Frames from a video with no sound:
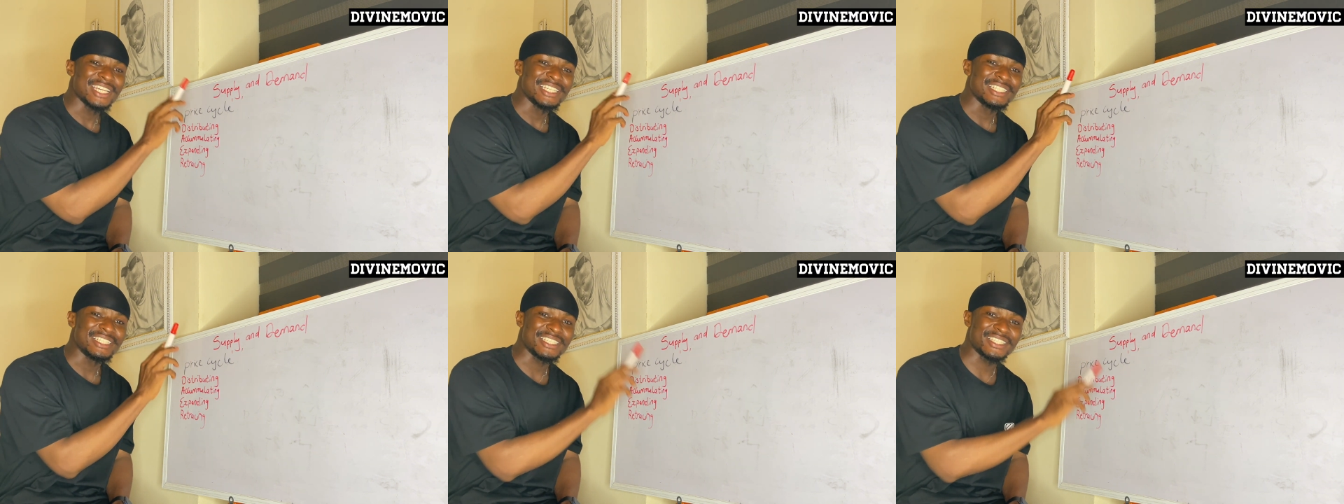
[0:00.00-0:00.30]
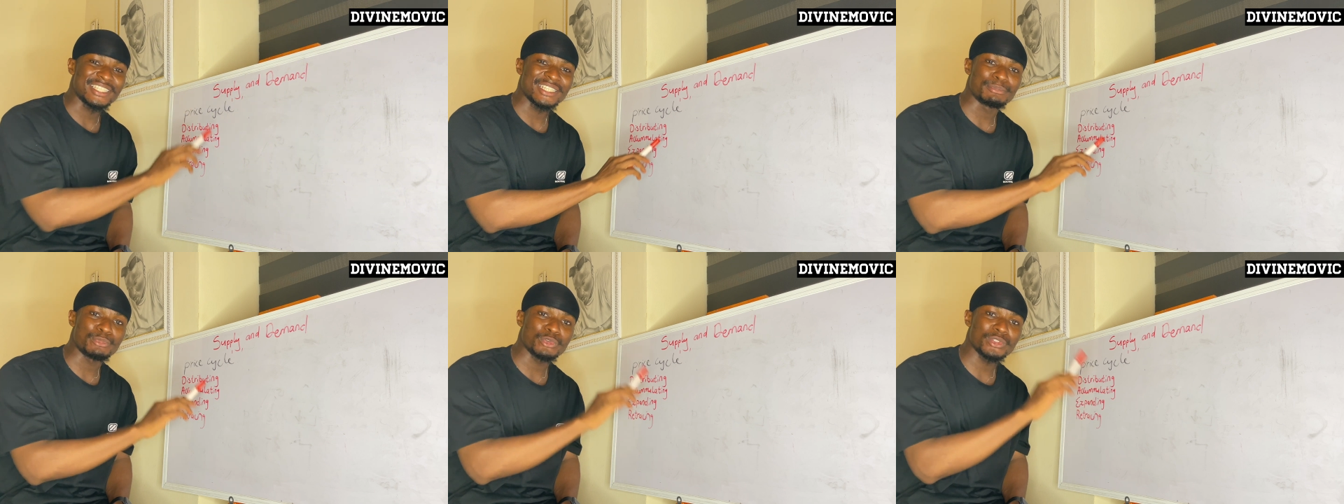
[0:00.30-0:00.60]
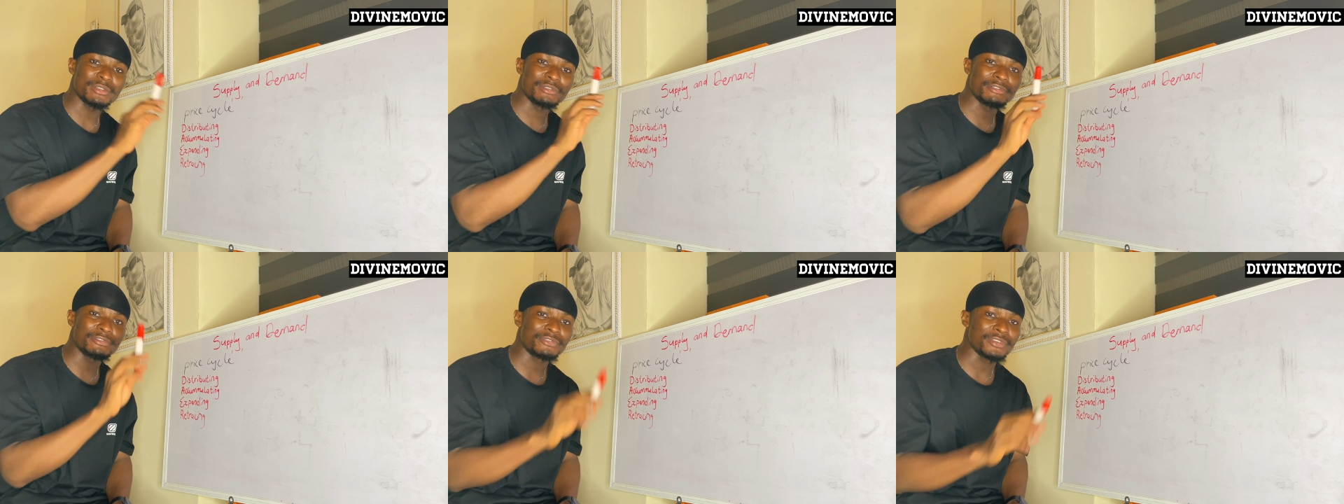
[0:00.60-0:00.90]

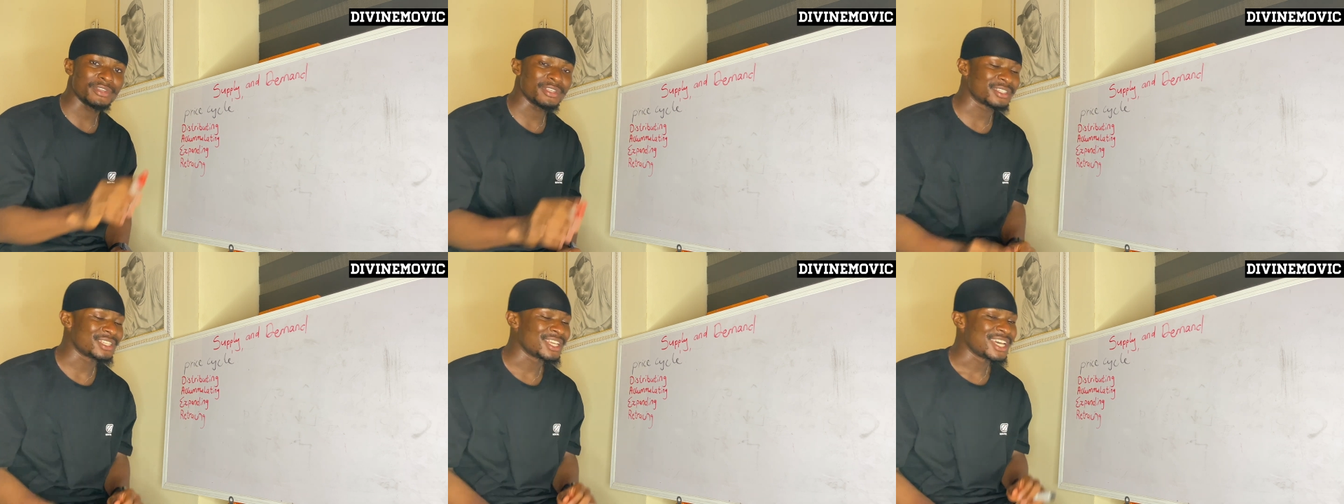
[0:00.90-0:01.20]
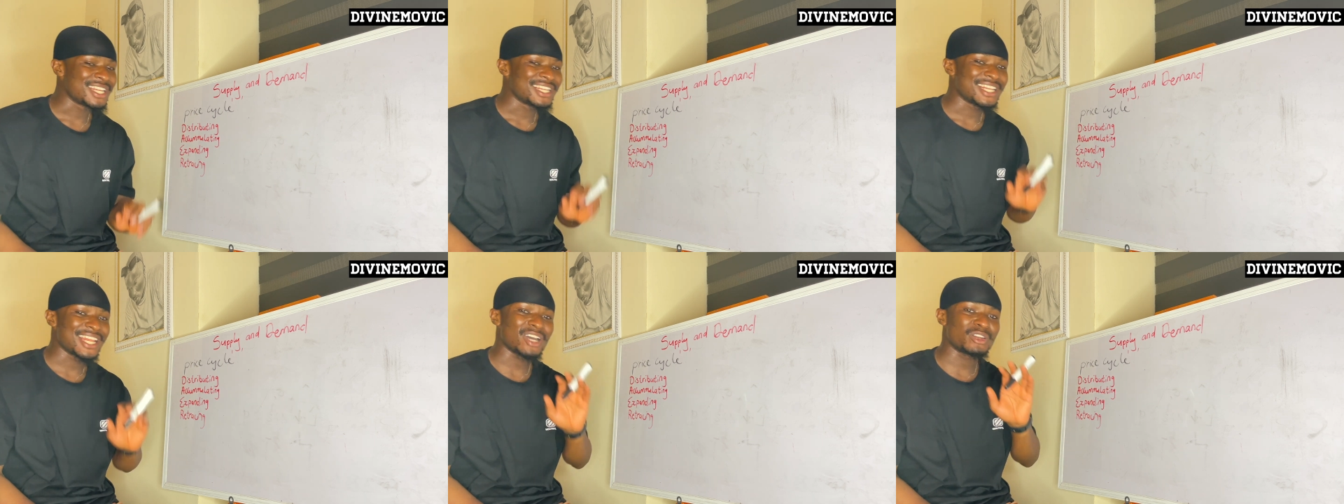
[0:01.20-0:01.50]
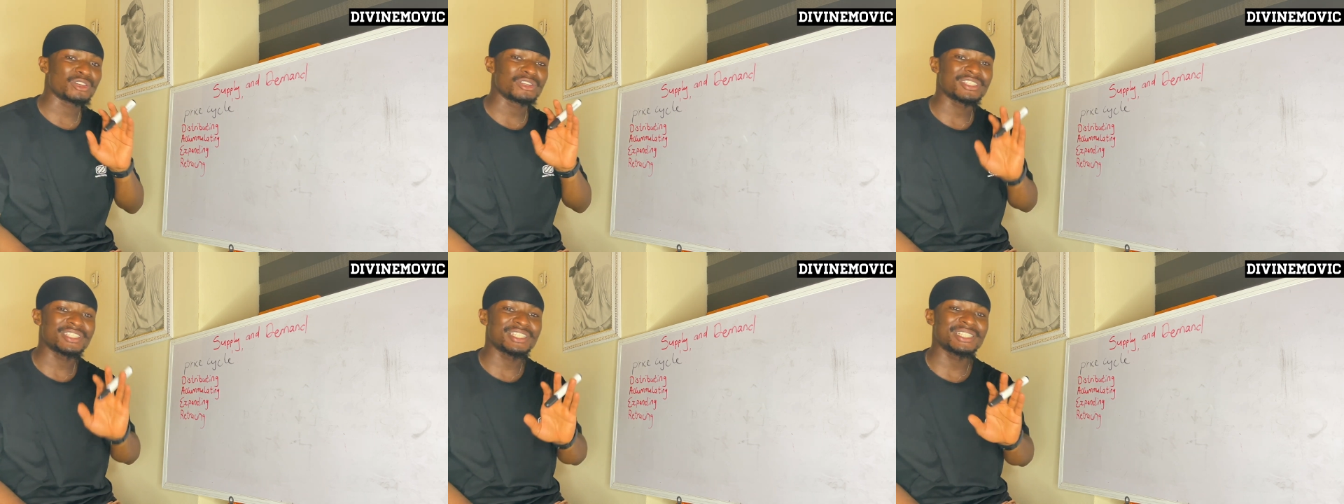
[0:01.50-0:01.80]
Distributing phase. Now
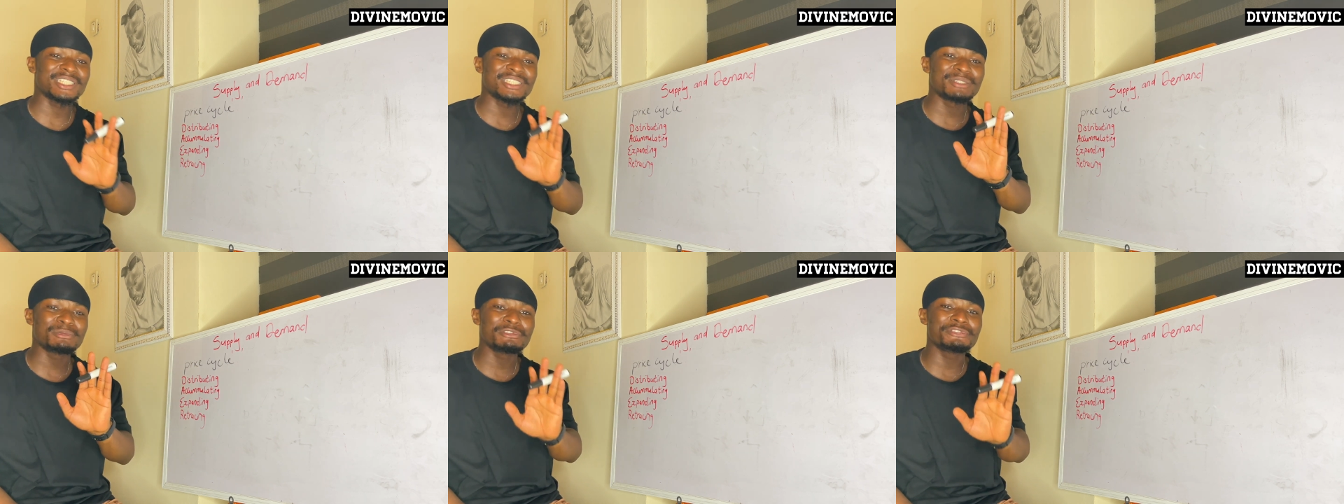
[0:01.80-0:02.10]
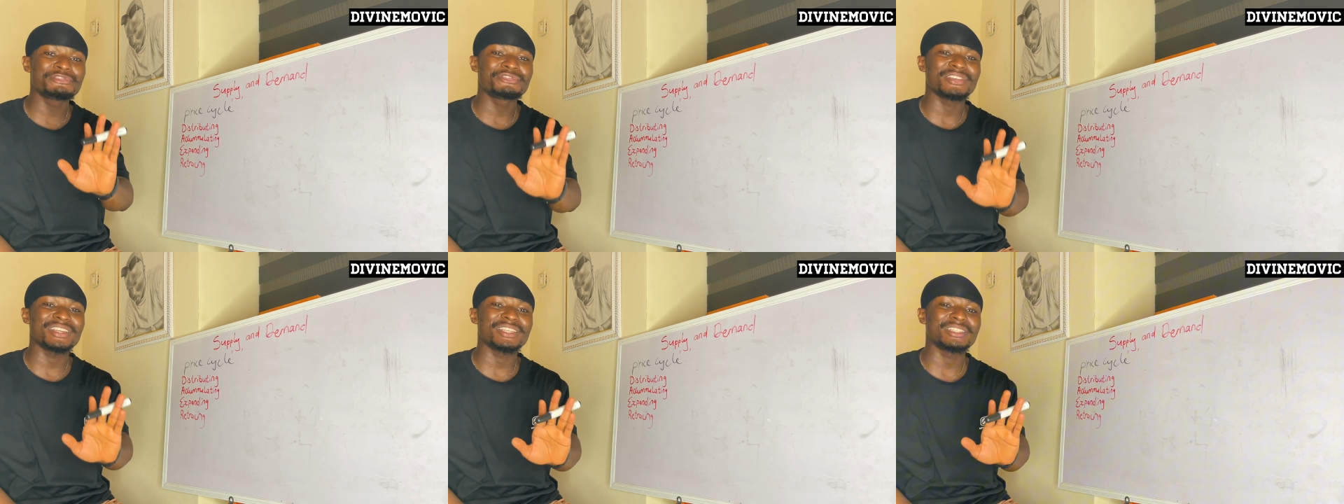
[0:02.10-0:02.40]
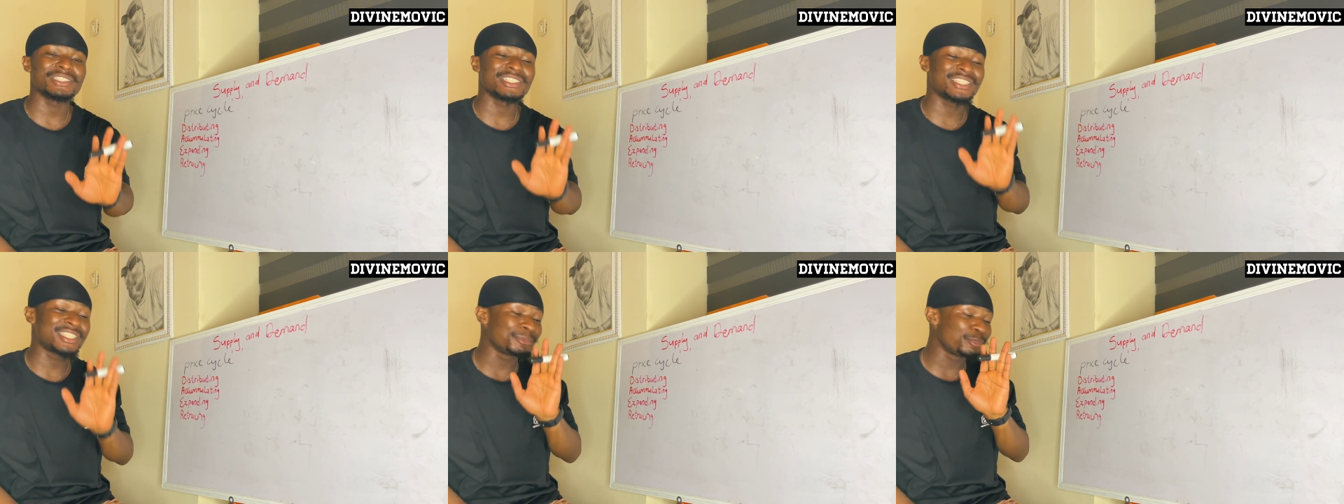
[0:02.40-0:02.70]
the
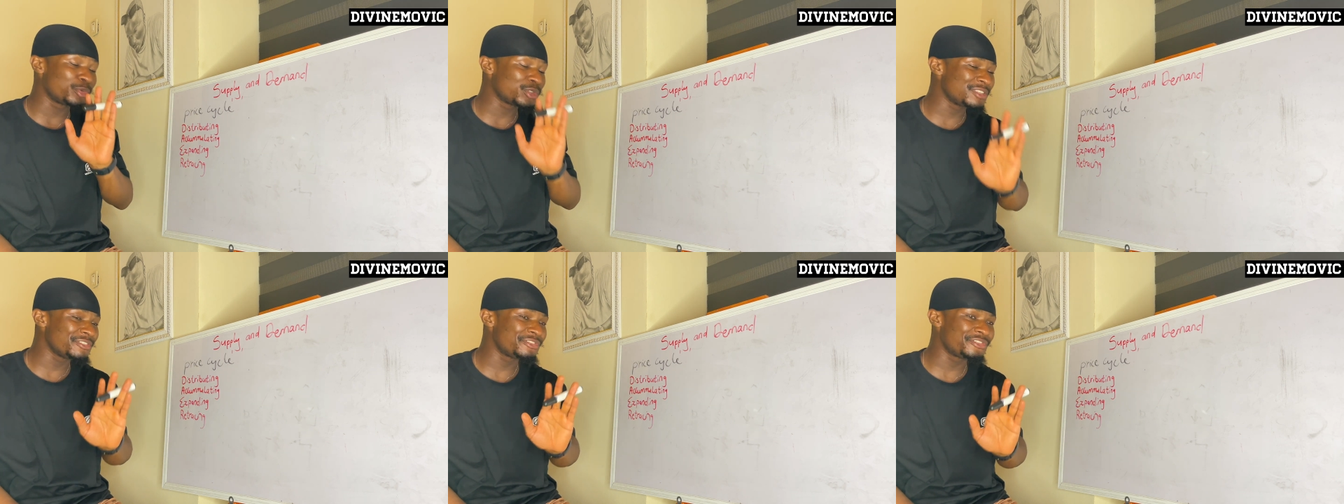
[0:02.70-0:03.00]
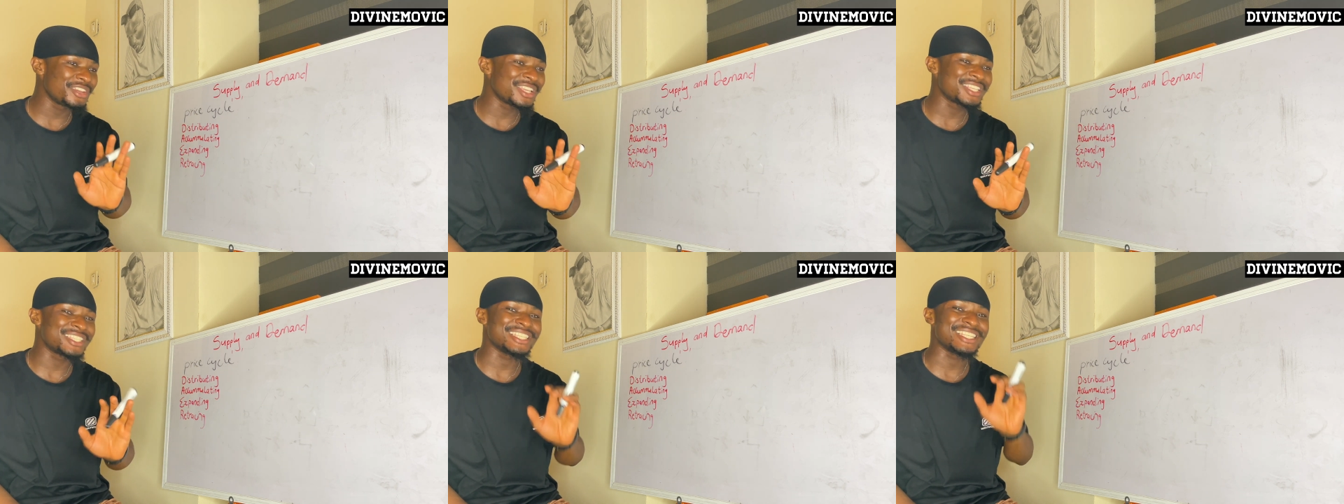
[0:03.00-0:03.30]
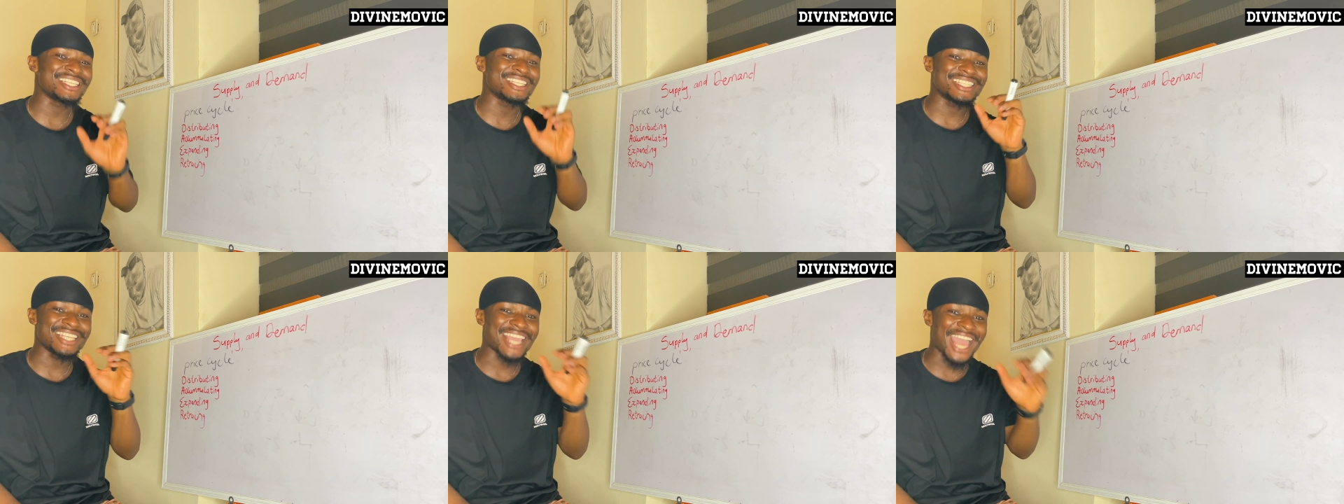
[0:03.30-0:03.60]
distributing phase
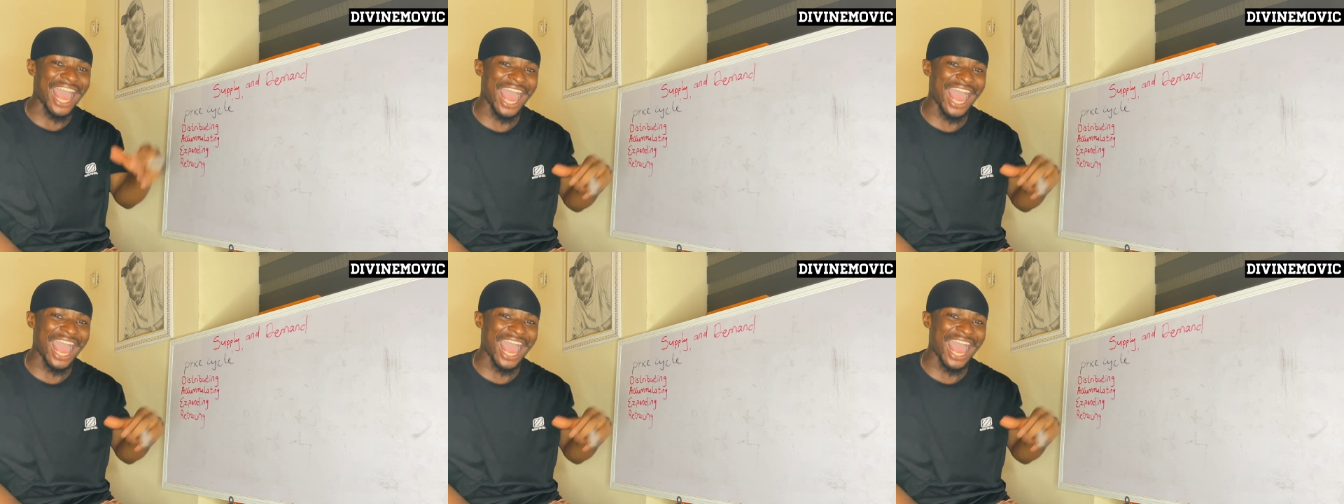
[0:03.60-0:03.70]
is the